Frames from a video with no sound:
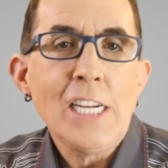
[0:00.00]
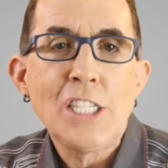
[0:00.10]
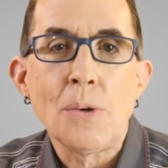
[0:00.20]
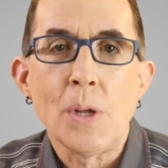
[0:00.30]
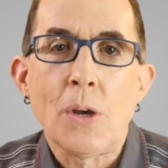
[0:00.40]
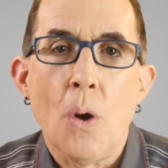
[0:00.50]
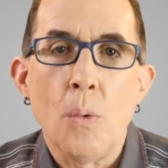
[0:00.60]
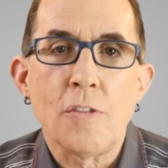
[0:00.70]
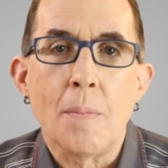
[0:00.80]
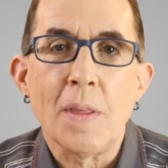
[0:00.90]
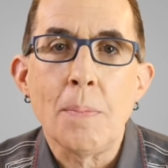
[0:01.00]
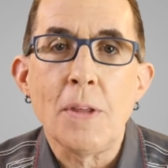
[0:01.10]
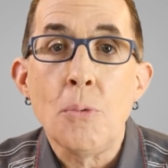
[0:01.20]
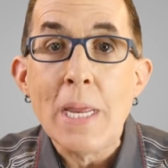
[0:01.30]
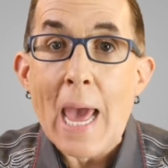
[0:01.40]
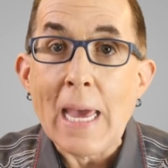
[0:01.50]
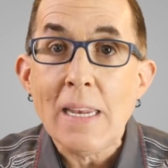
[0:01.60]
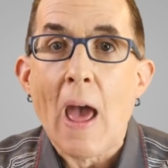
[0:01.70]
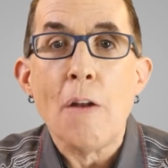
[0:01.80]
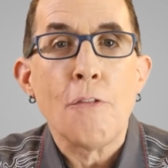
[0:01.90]
generally go with something between
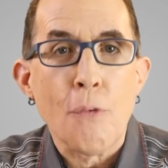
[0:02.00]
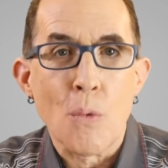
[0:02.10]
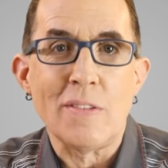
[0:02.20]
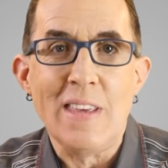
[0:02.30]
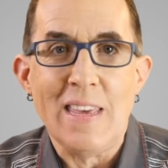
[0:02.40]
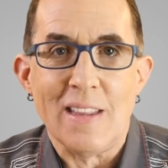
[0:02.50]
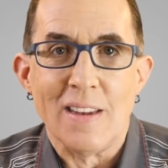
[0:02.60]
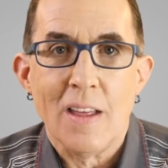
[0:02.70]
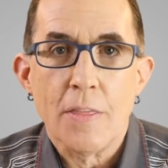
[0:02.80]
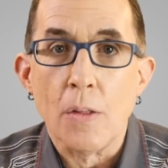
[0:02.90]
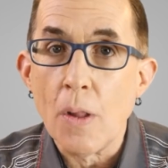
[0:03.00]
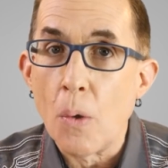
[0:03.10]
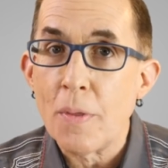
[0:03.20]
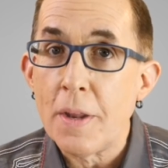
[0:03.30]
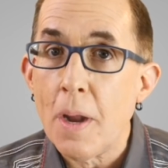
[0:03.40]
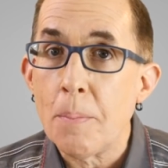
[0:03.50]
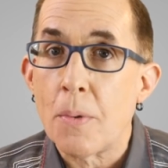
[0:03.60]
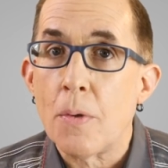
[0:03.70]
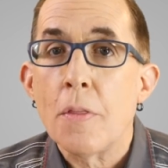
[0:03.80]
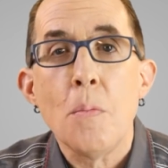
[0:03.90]
8 and 14. The lower the
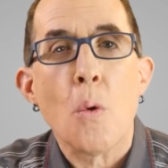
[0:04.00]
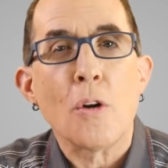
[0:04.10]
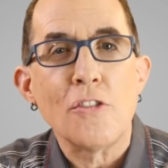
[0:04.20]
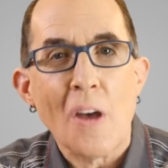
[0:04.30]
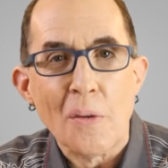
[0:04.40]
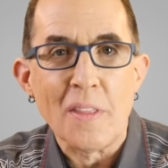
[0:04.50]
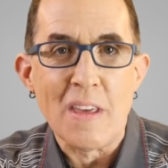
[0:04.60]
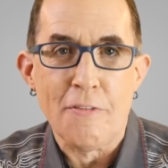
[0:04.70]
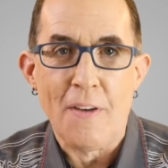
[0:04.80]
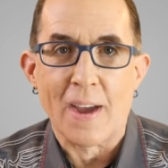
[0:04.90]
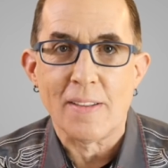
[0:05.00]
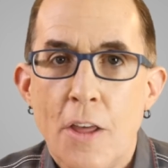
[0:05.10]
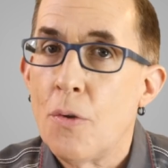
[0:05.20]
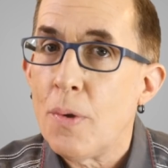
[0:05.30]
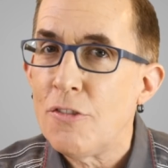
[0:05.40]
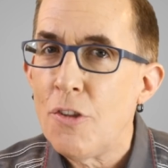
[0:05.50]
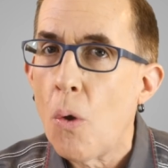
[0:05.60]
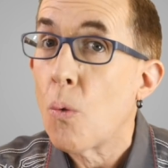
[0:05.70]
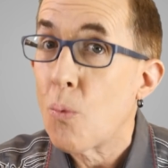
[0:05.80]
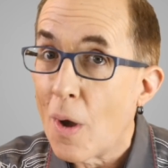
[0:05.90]
number, the more subtle the effect. There is
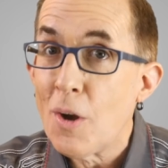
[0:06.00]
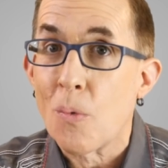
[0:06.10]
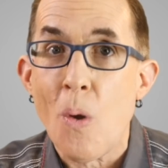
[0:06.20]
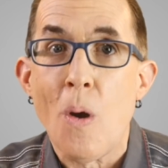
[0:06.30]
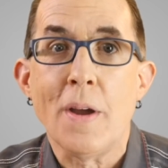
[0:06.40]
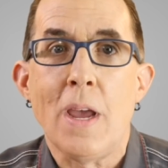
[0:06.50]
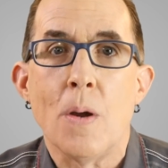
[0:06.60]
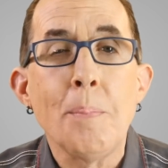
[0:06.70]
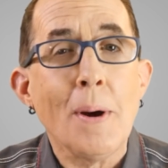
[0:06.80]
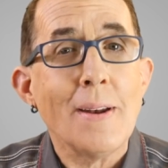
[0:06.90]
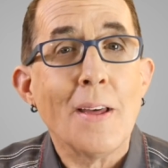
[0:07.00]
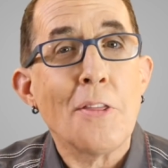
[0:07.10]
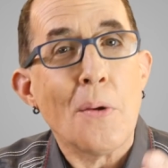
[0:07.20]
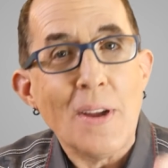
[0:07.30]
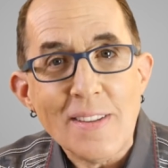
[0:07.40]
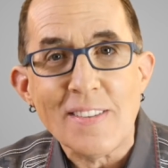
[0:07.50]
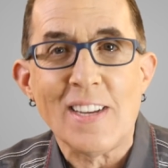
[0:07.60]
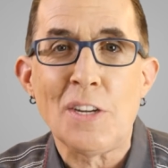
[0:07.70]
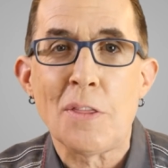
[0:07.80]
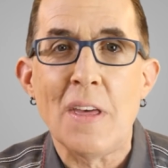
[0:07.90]
no right or wrong here, but there is
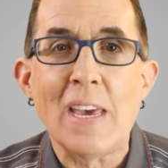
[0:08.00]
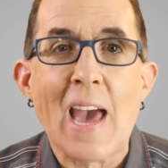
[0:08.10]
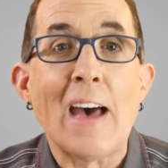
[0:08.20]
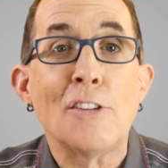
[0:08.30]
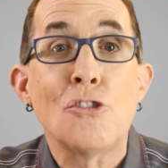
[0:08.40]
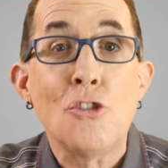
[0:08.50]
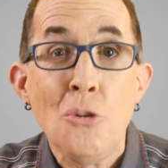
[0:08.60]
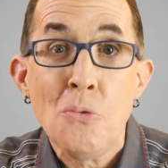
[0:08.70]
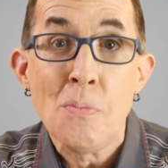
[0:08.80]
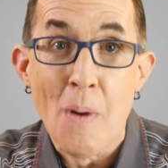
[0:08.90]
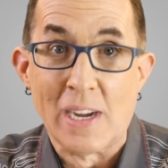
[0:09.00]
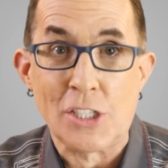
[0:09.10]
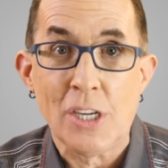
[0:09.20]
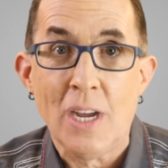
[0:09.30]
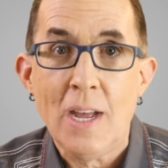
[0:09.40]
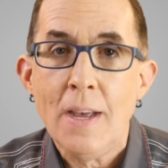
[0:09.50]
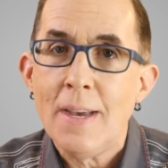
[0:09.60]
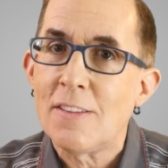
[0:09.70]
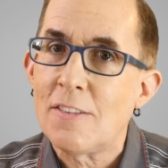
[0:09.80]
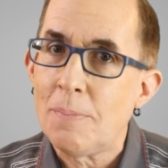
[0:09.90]
such a thing as too much.
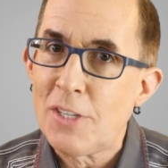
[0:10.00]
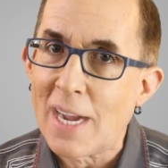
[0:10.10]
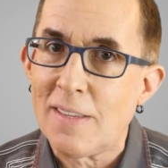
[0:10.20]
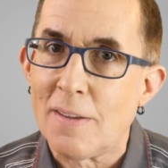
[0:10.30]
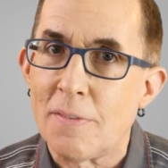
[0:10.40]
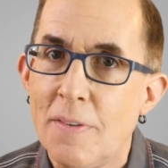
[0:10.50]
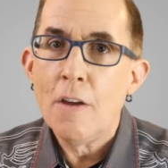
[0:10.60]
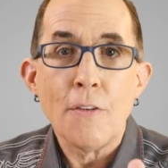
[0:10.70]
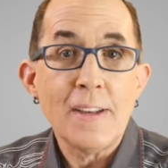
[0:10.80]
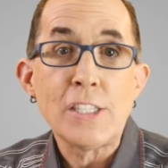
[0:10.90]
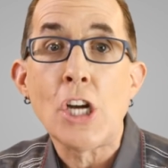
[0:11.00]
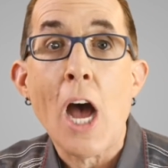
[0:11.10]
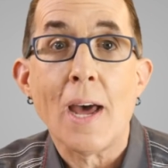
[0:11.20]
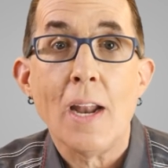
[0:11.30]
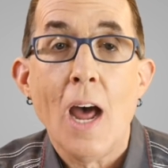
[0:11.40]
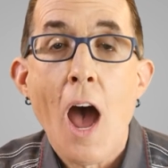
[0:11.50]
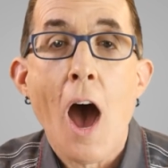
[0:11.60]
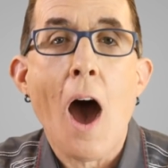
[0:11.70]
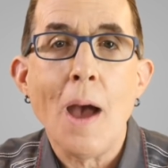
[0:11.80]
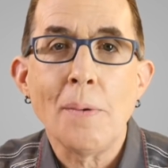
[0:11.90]
It's subjective. For this shot,
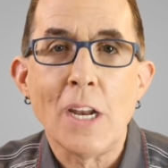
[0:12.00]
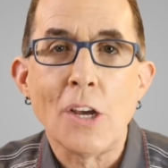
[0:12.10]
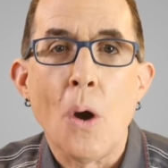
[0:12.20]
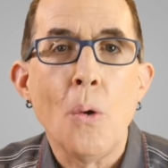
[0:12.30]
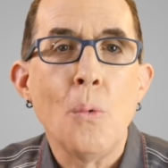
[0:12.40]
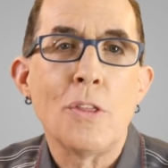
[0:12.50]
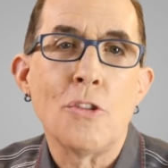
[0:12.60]
I'm going to go with